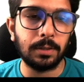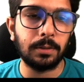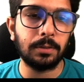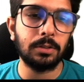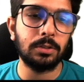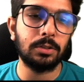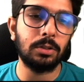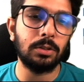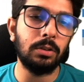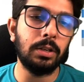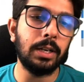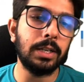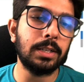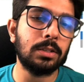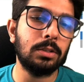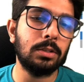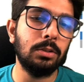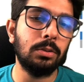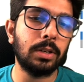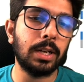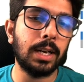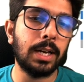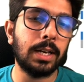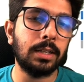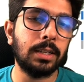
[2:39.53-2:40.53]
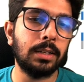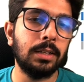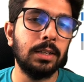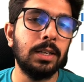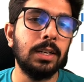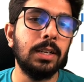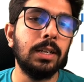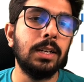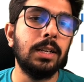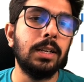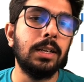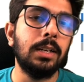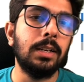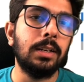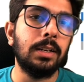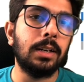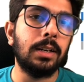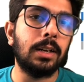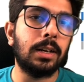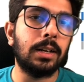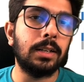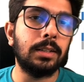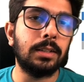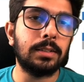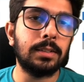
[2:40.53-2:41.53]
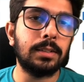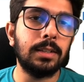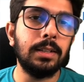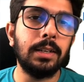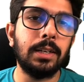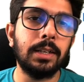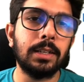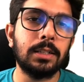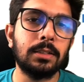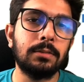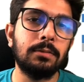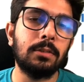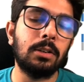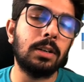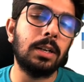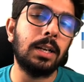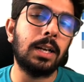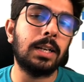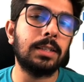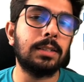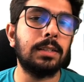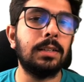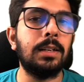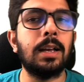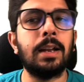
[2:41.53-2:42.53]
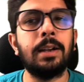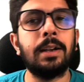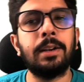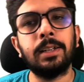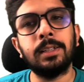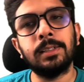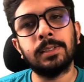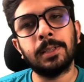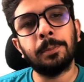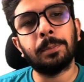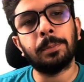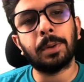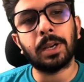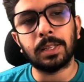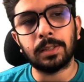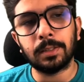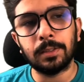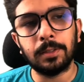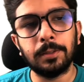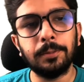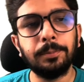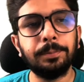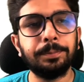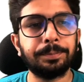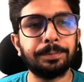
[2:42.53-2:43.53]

So let's look at the syntax for class inheritance in Python.